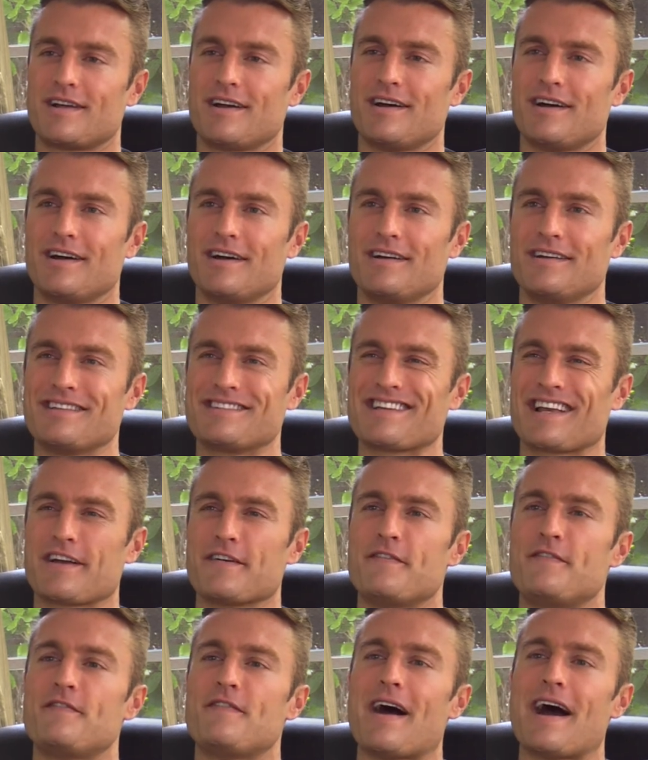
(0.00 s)
Uh, it's like
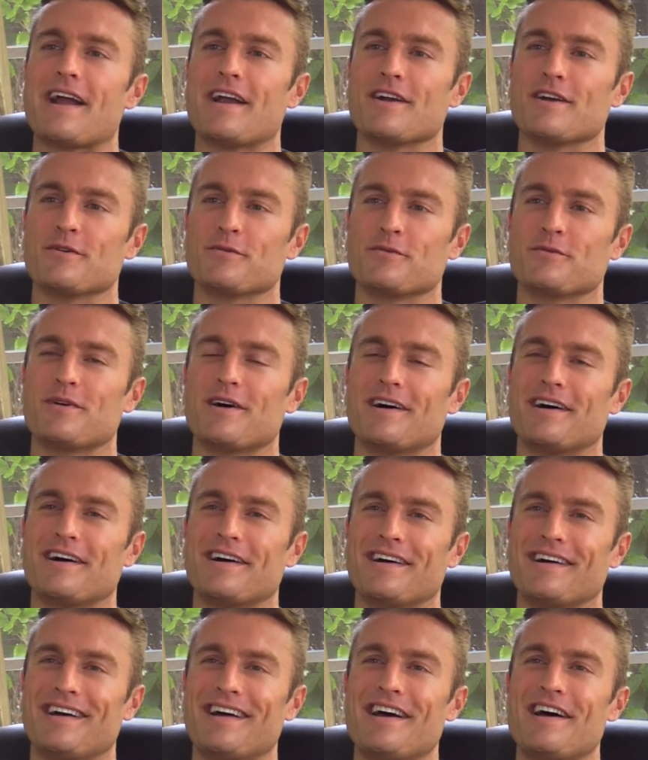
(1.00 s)
a fire,
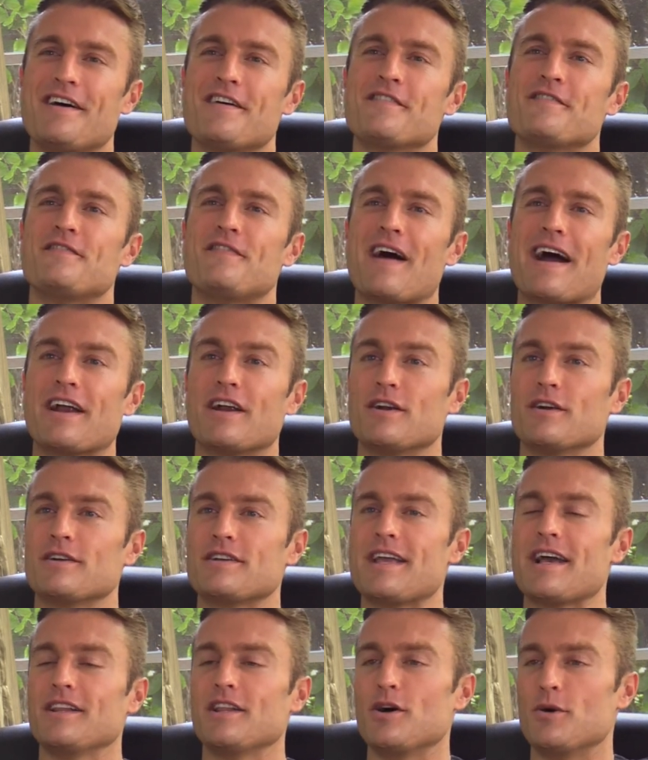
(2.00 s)
uh, fire
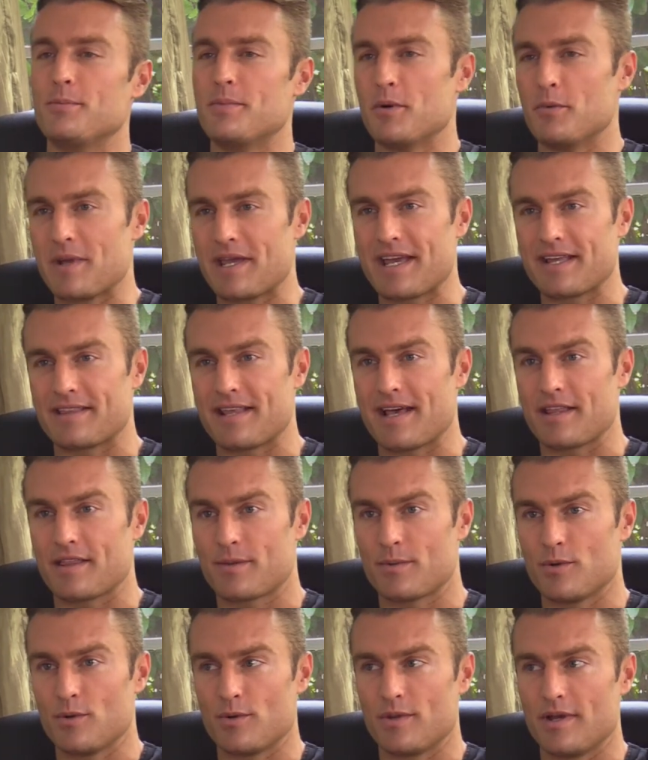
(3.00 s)
yellow, but we get
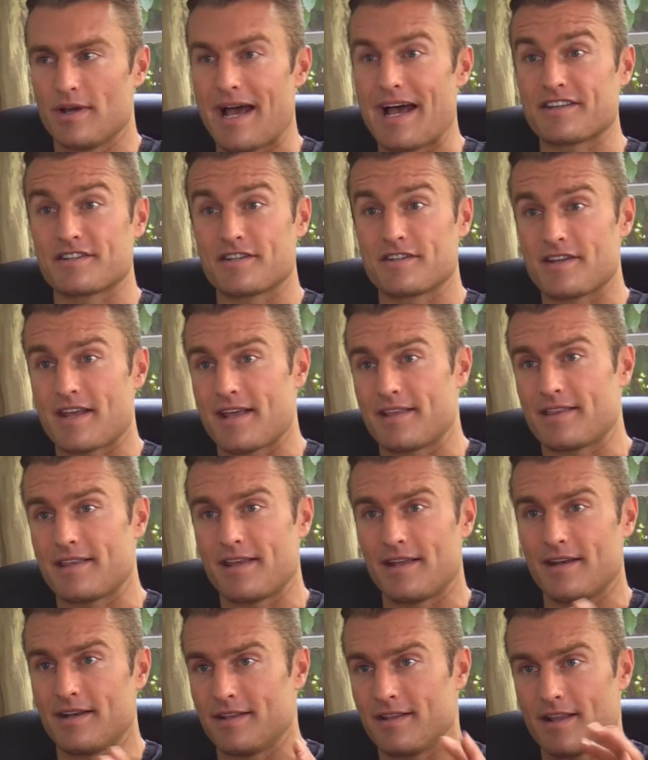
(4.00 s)
that through the
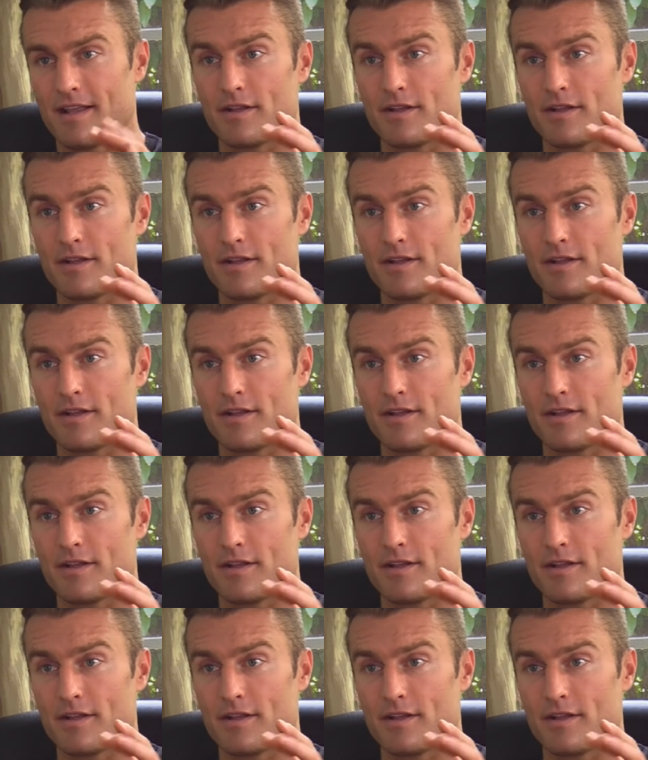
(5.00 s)
astaxanthin.